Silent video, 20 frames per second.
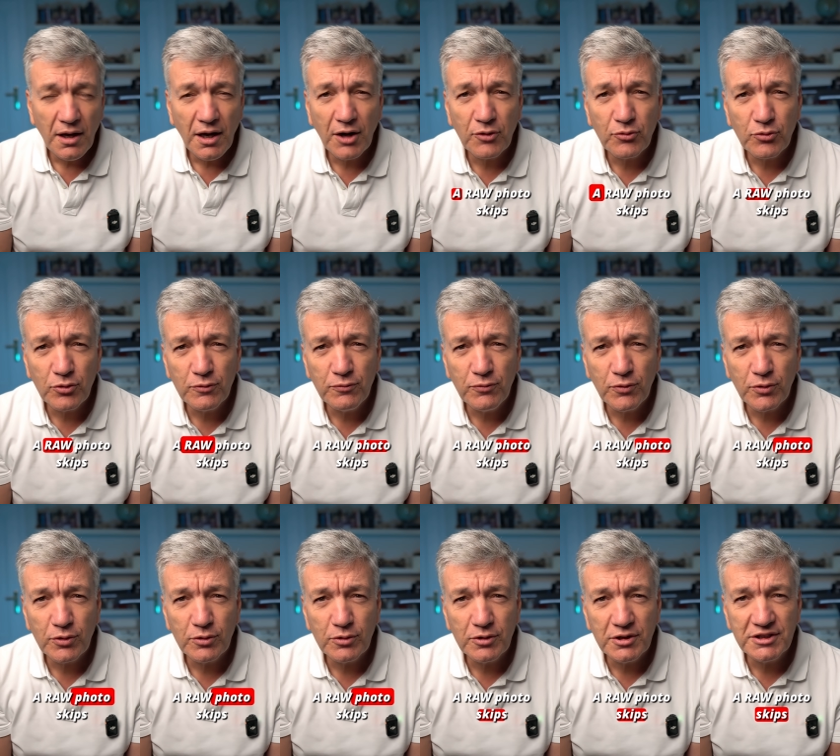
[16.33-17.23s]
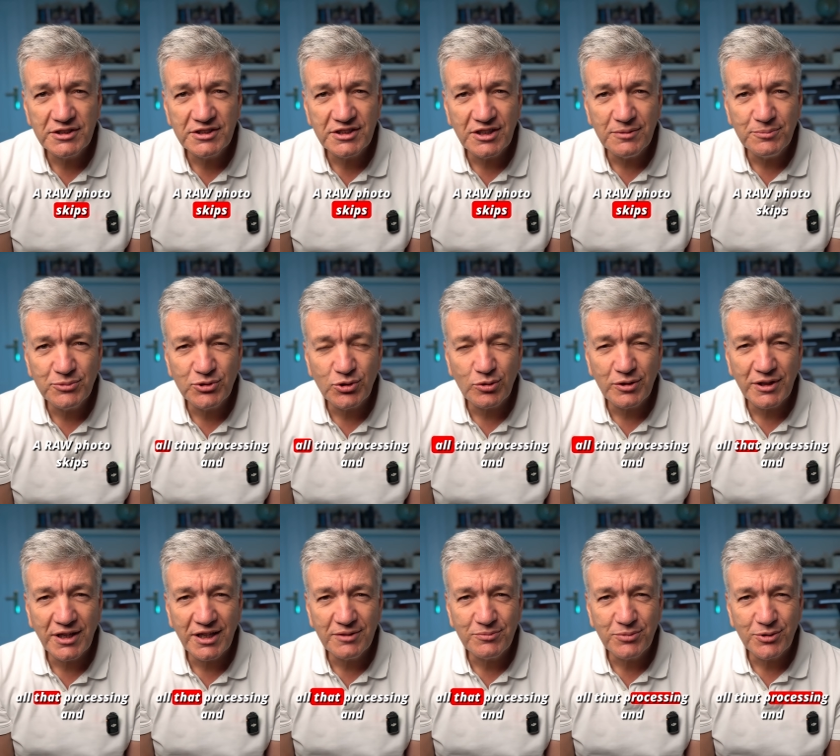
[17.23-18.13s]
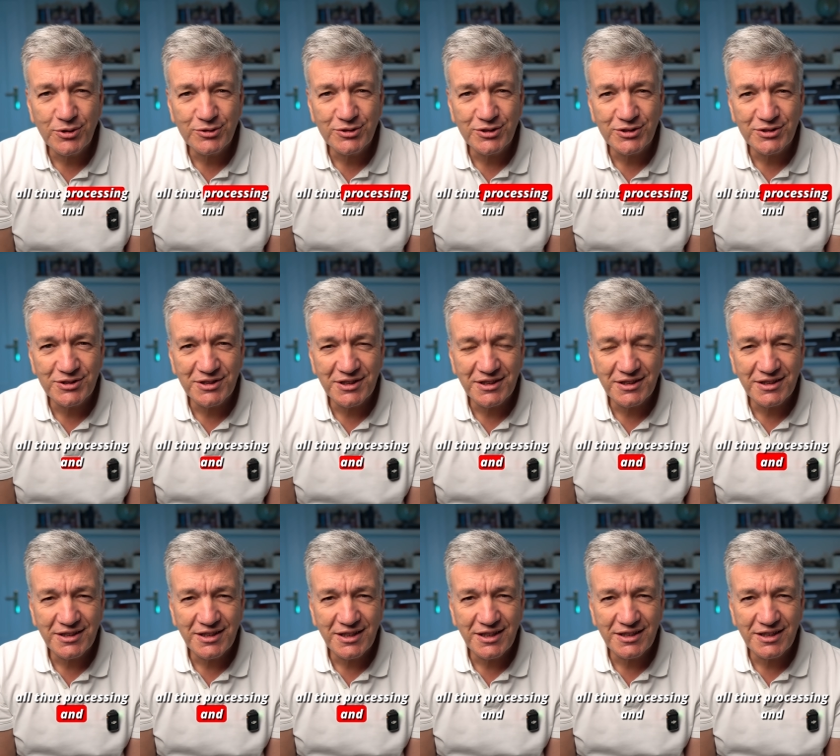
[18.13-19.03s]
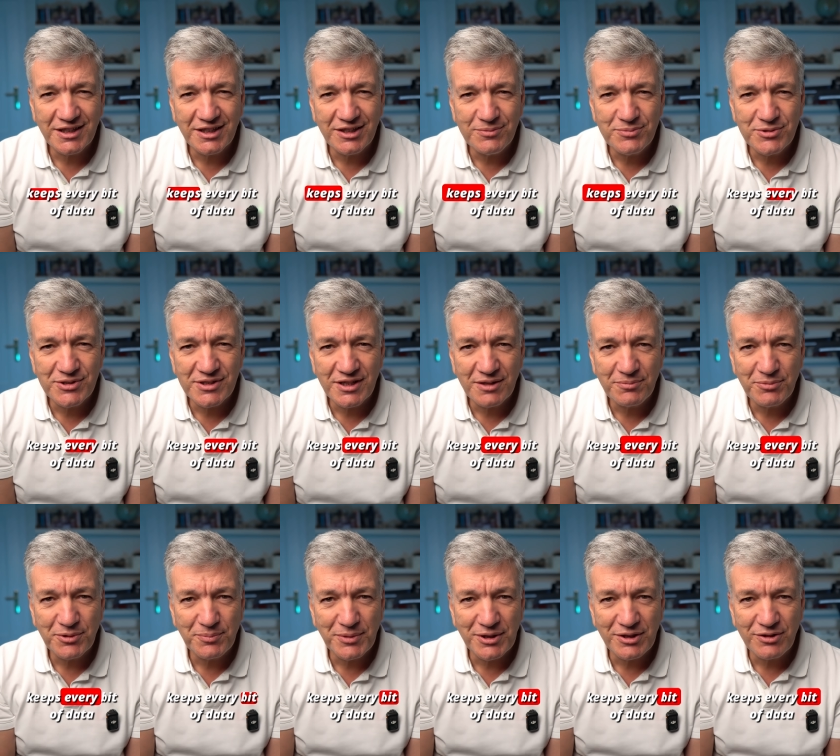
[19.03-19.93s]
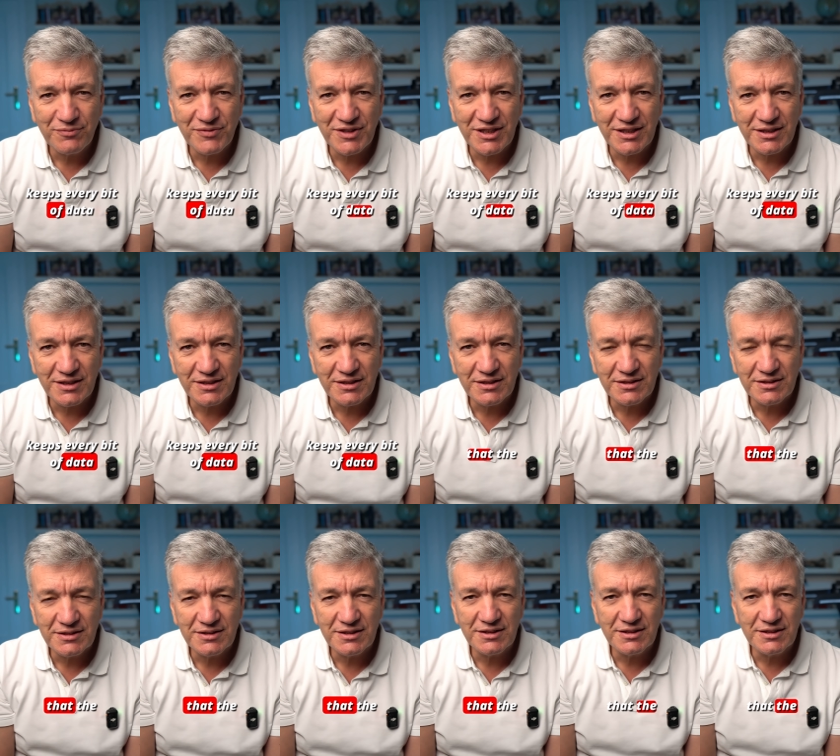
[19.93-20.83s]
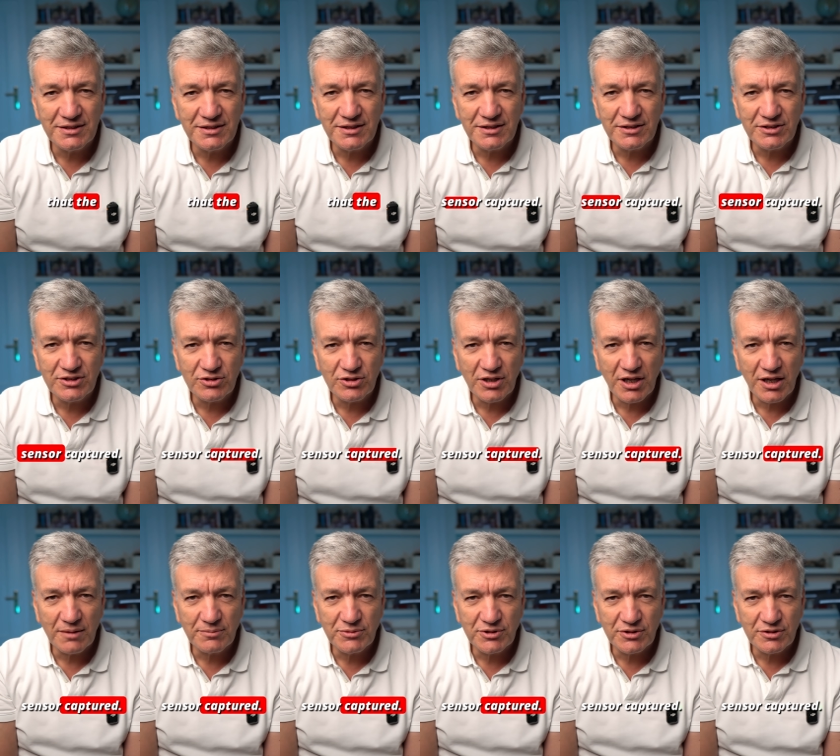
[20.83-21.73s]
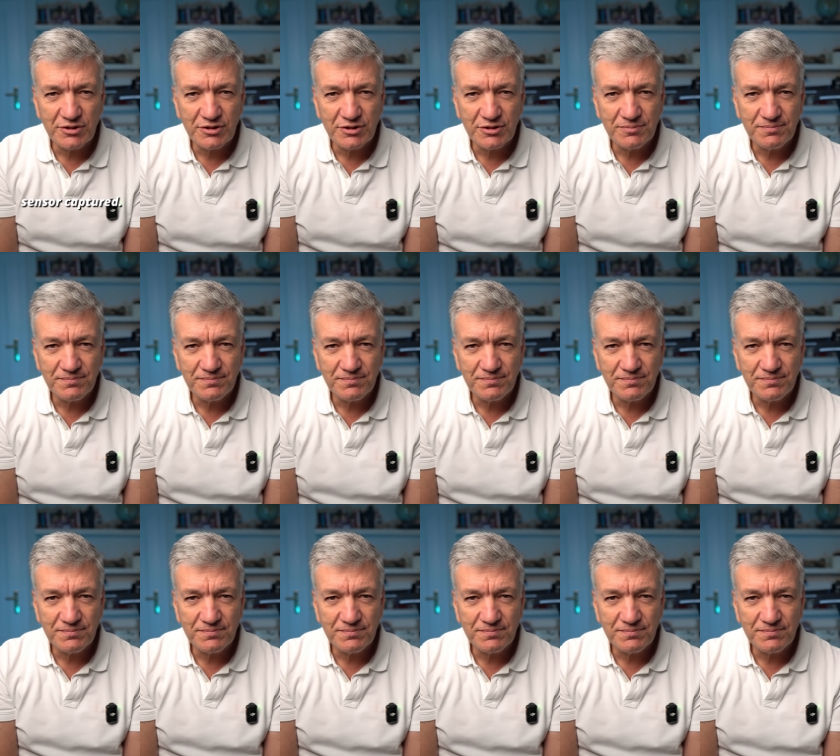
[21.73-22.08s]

A RAW photo skips all that processing and keeps every bit of data that the sensor captured.